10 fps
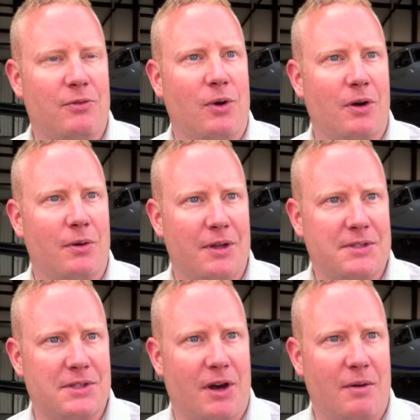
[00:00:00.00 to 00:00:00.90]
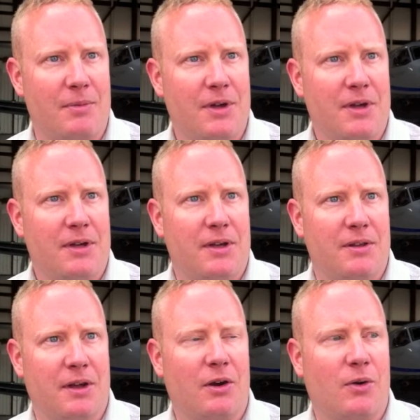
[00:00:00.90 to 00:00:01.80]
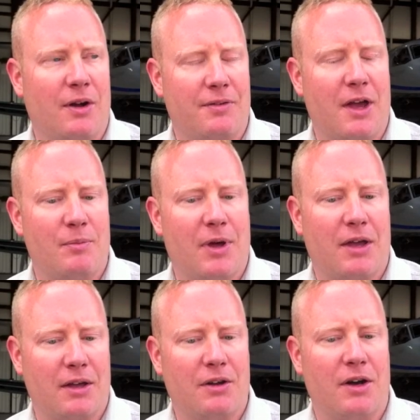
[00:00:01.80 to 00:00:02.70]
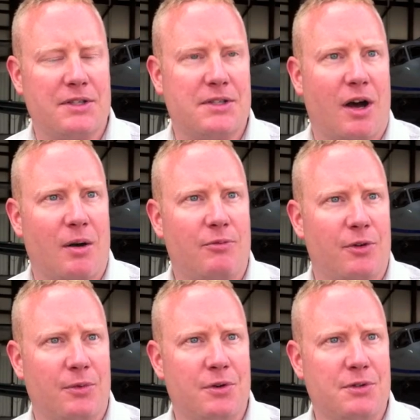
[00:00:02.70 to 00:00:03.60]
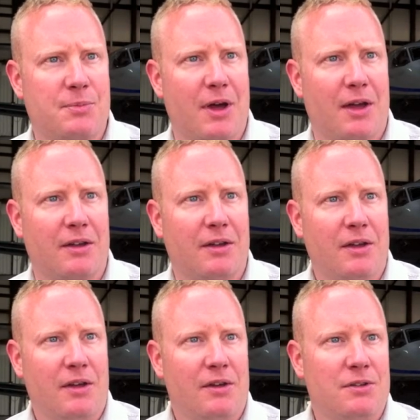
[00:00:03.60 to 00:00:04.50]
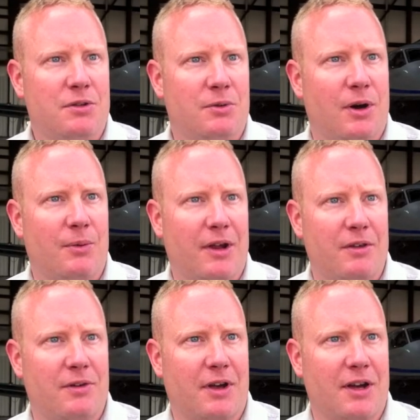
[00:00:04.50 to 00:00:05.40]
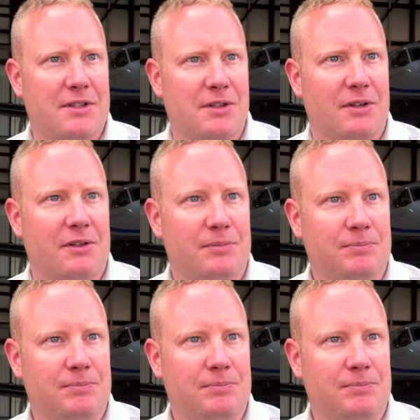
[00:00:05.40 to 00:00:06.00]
forego that stop, and the aircraft can make it non-stop from Goose Bay to Reykjavik, Iceland.